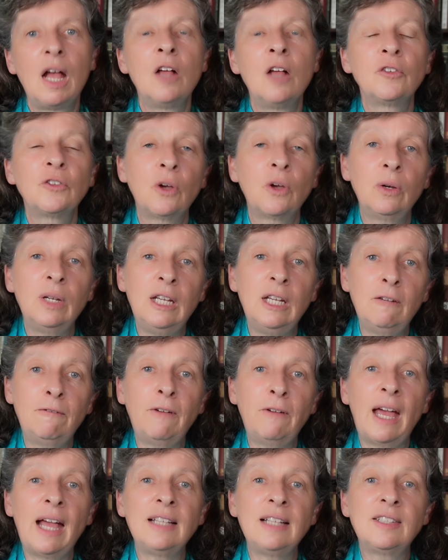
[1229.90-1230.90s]
So
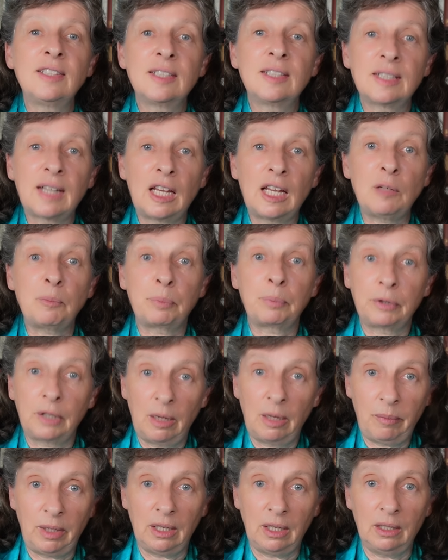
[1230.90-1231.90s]
if a state
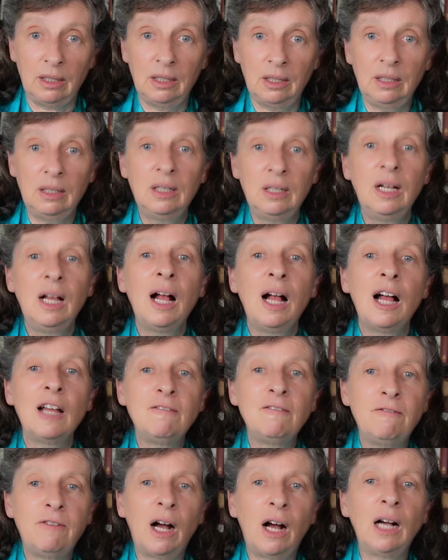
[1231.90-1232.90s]
Premier
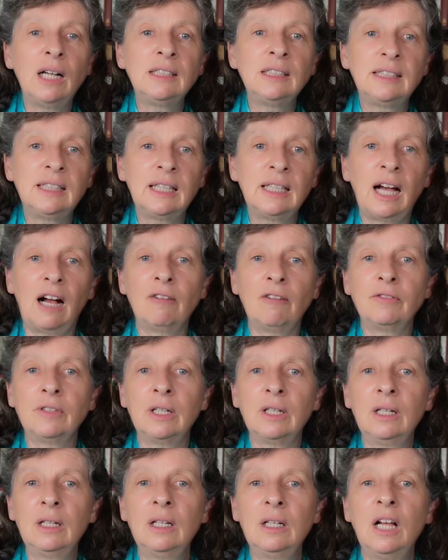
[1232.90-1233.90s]
advised the
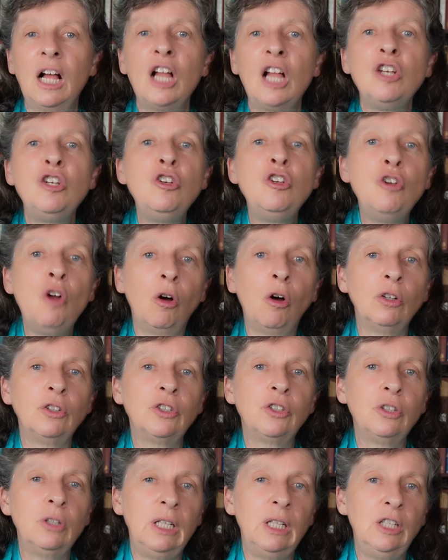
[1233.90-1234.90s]
Governor
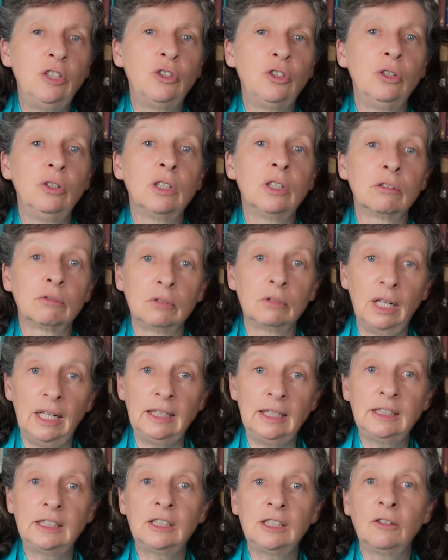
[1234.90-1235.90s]
not to issue the
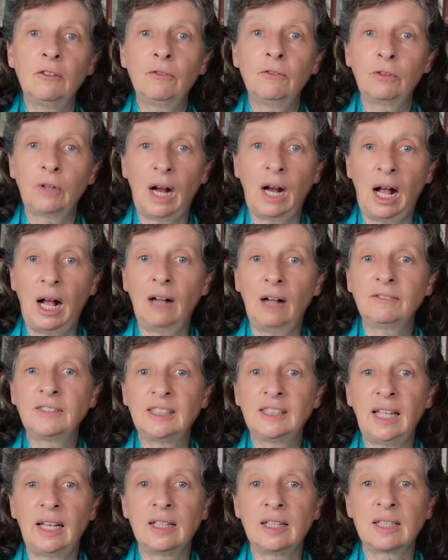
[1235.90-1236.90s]
writs for a
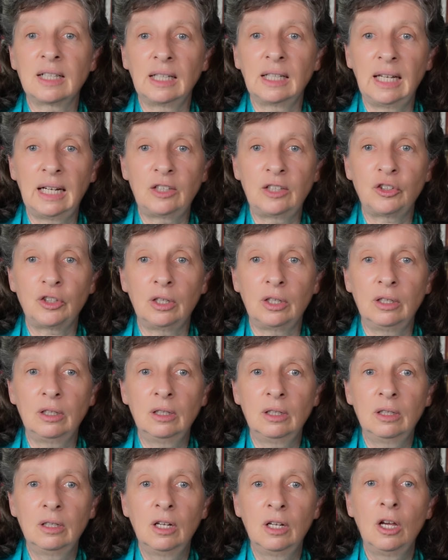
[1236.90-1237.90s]
half-Senate
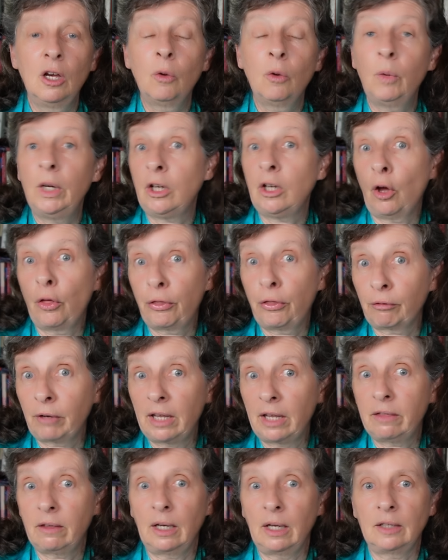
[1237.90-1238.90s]
election, we know
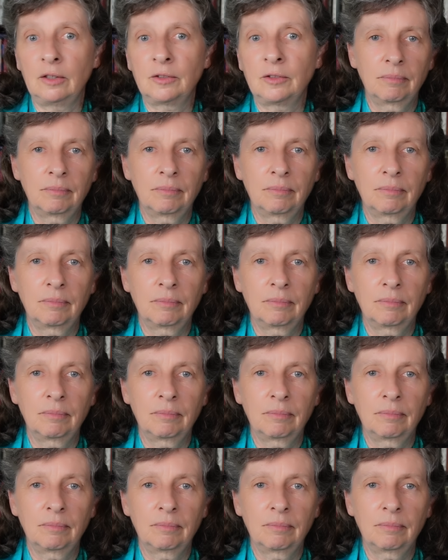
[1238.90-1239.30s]
three things.